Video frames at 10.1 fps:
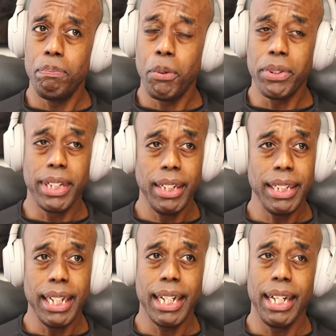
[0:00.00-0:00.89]
both
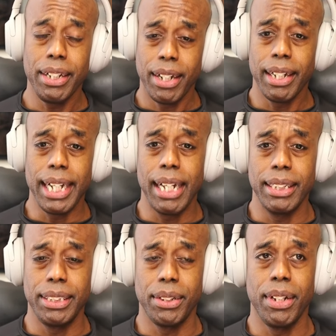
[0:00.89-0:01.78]
Gully and I got a
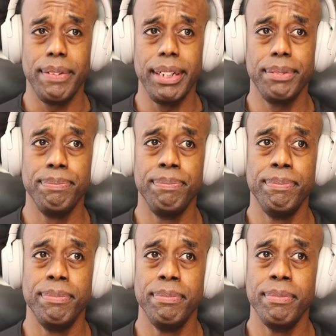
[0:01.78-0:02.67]
canister of it
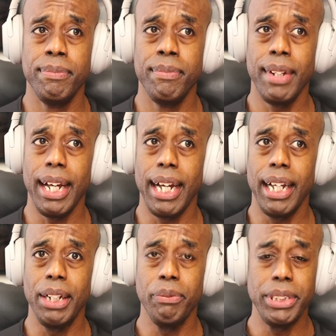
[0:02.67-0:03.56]

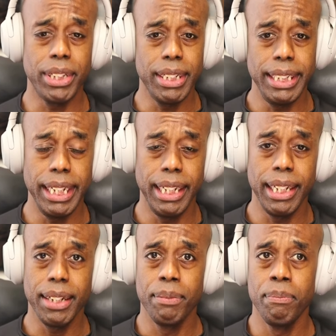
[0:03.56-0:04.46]
and we started taking
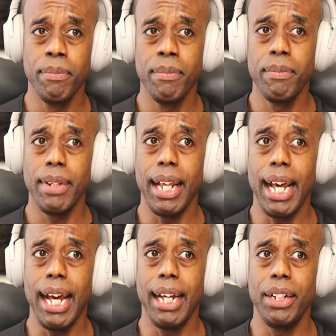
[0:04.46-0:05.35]
it
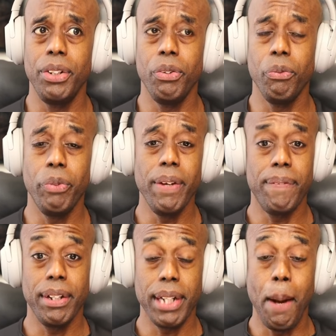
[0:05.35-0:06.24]
and we felt